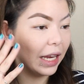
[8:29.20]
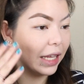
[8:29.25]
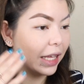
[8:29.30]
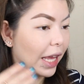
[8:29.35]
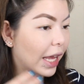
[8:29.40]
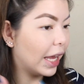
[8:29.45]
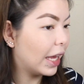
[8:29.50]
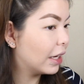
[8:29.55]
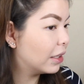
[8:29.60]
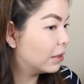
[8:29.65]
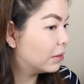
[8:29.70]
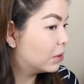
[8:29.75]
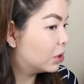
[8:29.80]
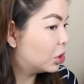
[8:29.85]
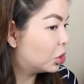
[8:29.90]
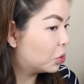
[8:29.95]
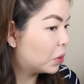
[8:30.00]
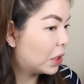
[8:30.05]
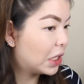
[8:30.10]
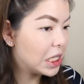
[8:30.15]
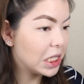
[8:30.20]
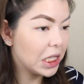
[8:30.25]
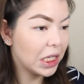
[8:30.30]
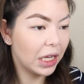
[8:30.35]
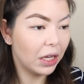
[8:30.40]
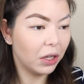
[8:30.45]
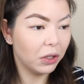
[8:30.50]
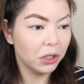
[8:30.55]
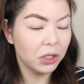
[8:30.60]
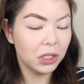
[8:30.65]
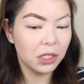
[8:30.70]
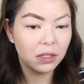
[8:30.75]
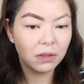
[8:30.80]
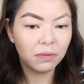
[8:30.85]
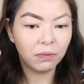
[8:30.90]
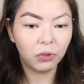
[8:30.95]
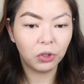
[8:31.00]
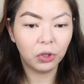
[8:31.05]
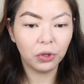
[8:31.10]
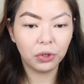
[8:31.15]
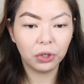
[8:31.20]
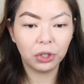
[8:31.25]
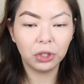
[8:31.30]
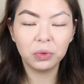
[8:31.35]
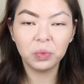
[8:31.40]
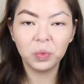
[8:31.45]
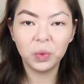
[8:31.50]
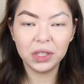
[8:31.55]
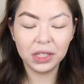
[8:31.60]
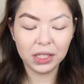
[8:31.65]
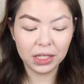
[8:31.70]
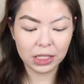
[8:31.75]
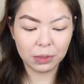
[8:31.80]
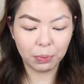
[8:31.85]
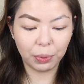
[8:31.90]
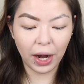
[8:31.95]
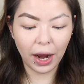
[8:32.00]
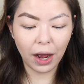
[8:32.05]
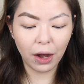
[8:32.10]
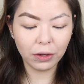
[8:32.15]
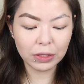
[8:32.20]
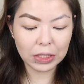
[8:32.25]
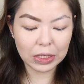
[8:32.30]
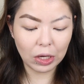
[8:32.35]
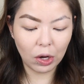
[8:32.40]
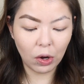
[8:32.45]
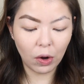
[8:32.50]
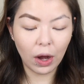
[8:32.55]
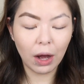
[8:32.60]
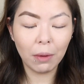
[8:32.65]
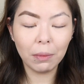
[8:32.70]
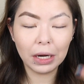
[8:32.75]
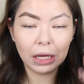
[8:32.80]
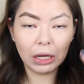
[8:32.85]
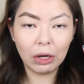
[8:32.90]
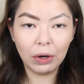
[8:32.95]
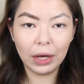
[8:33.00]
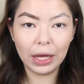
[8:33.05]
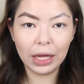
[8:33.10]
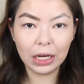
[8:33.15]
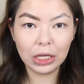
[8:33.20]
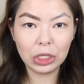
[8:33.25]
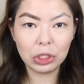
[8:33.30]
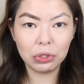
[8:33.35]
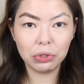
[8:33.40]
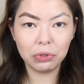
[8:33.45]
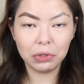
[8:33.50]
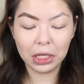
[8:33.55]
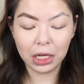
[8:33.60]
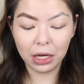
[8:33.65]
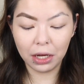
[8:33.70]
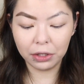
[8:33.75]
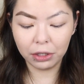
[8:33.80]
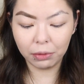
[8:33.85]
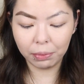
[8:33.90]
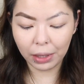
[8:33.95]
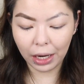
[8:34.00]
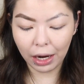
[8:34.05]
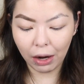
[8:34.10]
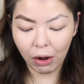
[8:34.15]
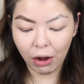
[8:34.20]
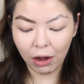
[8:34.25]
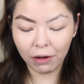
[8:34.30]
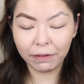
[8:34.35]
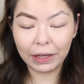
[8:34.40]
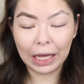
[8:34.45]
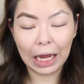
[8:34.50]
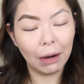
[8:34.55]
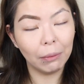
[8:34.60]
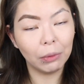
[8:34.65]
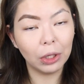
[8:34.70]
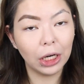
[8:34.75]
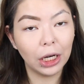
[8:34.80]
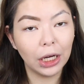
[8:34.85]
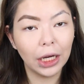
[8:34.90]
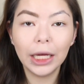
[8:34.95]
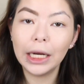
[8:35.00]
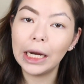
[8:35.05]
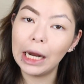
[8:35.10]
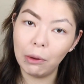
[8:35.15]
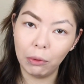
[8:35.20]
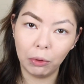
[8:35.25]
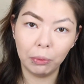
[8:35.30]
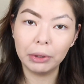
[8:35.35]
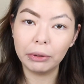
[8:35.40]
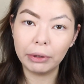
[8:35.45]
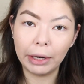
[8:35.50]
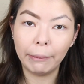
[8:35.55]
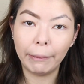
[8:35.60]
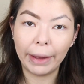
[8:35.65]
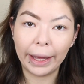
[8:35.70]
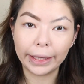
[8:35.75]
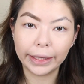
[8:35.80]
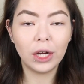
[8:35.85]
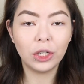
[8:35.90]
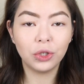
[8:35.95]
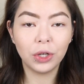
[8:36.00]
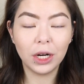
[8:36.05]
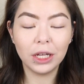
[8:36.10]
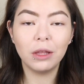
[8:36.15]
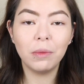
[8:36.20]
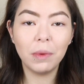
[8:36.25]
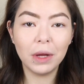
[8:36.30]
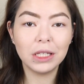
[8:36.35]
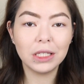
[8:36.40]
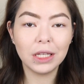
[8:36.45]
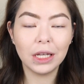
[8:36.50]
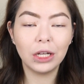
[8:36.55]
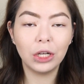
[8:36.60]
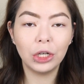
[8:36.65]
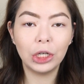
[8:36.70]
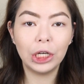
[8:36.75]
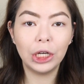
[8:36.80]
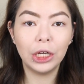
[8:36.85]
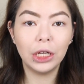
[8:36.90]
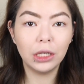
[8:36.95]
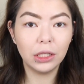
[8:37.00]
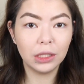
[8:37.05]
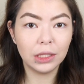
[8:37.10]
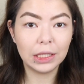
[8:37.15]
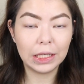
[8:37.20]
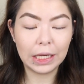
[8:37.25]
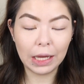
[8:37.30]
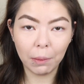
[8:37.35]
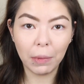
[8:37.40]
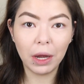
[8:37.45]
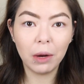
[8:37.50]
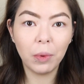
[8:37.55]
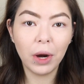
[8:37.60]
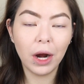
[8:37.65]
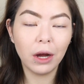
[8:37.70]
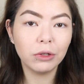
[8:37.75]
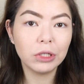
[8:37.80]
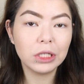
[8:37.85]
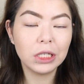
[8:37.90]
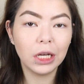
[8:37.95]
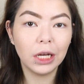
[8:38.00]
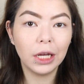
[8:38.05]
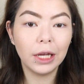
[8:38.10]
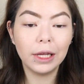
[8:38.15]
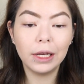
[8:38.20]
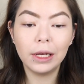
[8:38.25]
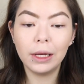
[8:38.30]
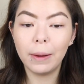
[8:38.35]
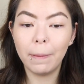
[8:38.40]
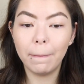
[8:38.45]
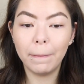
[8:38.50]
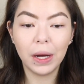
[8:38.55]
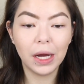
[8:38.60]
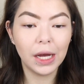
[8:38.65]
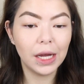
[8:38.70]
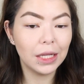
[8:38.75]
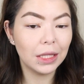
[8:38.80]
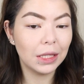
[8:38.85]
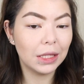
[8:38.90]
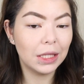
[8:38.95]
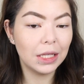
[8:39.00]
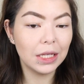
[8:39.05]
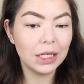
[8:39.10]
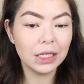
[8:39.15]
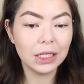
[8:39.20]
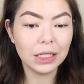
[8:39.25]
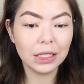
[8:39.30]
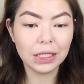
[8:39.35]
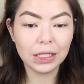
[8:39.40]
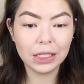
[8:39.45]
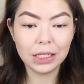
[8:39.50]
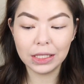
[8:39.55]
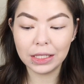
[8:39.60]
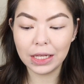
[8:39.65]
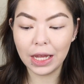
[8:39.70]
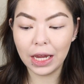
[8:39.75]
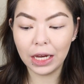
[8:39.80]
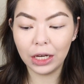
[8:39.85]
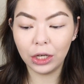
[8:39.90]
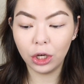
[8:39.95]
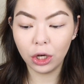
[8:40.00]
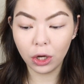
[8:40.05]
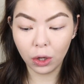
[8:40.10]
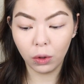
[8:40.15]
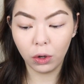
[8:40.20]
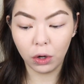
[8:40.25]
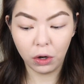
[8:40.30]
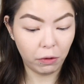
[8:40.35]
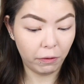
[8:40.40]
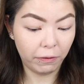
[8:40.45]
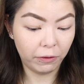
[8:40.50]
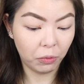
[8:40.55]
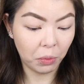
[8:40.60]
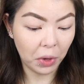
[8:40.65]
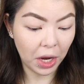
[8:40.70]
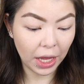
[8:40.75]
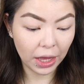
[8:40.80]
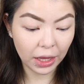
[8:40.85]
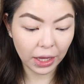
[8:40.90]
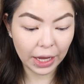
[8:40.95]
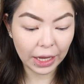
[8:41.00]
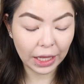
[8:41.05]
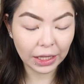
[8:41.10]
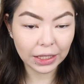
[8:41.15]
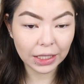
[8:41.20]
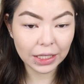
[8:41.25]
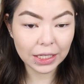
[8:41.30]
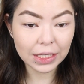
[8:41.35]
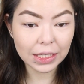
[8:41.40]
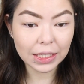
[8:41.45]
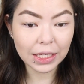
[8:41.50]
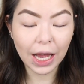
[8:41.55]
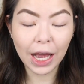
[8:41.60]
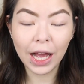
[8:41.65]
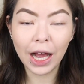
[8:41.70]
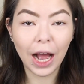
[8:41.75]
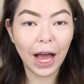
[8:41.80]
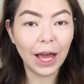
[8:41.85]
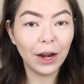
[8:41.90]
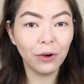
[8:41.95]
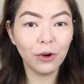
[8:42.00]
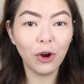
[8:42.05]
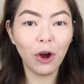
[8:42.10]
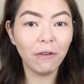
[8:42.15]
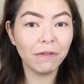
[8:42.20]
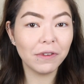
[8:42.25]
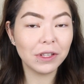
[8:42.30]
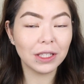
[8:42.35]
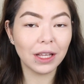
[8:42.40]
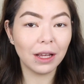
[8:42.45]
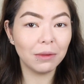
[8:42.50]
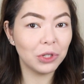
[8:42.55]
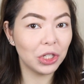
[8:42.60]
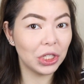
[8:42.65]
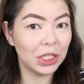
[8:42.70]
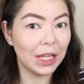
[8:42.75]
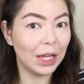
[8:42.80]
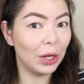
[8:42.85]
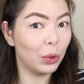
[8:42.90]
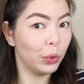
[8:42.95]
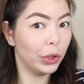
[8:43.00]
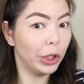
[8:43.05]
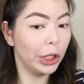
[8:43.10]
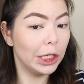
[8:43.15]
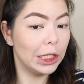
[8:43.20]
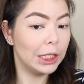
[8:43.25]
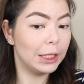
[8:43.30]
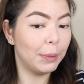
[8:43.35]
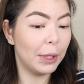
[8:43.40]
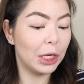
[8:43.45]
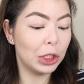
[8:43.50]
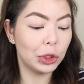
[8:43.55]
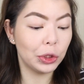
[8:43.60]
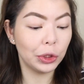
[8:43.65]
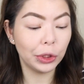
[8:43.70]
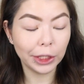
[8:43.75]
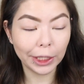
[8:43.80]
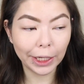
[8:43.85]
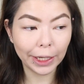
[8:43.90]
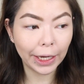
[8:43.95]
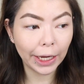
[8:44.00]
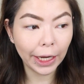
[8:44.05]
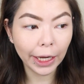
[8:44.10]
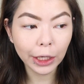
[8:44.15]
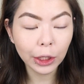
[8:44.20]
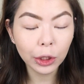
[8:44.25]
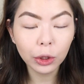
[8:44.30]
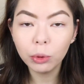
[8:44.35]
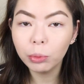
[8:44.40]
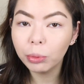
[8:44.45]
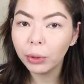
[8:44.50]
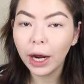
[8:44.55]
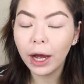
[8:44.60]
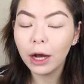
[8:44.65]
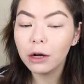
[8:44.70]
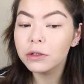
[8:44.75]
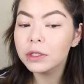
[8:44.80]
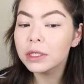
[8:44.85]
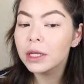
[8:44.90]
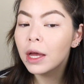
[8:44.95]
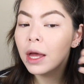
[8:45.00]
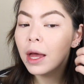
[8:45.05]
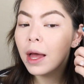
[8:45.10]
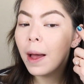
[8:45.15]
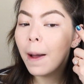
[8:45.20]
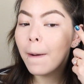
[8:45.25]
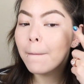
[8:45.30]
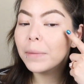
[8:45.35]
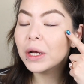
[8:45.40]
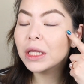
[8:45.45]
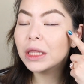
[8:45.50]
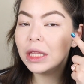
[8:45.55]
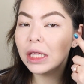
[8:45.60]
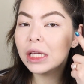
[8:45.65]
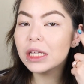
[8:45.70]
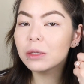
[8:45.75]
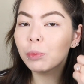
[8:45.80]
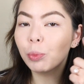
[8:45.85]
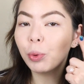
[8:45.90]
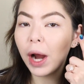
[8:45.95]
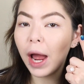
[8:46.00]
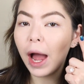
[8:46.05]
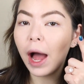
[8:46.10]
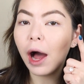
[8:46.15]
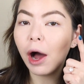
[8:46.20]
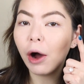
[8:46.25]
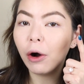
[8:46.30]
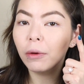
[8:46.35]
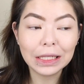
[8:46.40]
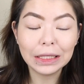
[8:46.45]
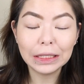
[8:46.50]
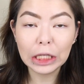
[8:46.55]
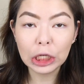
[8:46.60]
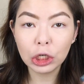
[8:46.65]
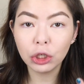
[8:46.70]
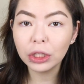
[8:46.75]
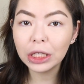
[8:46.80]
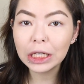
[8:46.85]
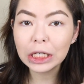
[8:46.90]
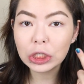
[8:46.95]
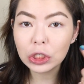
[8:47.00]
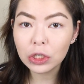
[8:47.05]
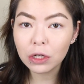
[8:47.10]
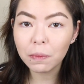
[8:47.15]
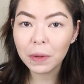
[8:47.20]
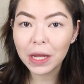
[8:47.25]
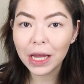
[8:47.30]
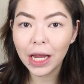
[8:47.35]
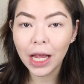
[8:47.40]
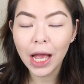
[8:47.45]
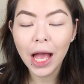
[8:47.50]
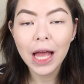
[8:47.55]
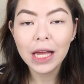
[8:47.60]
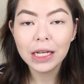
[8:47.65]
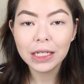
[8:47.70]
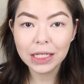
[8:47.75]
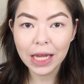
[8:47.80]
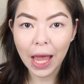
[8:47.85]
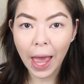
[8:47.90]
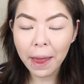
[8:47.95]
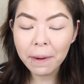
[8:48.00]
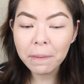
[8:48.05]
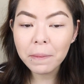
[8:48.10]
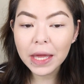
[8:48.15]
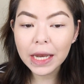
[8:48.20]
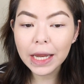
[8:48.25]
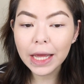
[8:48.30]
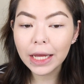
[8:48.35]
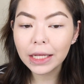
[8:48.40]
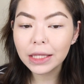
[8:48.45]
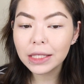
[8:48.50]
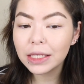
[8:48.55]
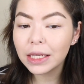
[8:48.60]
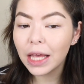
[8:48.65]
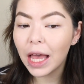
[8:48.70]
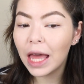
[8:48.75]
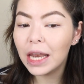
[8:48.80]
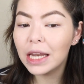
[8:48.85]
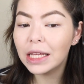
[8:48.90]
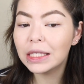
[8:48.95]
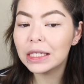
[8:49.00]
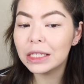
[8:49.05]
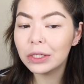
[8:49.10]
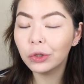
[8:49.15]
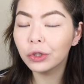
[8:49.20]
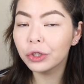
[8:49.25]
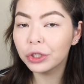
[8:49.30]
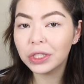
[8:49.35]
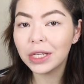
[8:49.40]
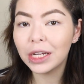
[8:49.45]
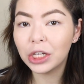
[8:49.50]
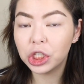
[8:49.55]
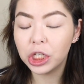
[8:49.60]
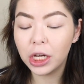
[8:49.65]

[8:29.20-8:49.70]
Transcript: can't do anything else further with this brow. So I'm gonna go ahead and do the other brow off camera and I will be right back. I tried the best I could to get my brows done, but this is a no-go for me. Like this, I don't know if I'm just like really special and I can't do brows, but this brow literally took me 10 minutes and it still looks like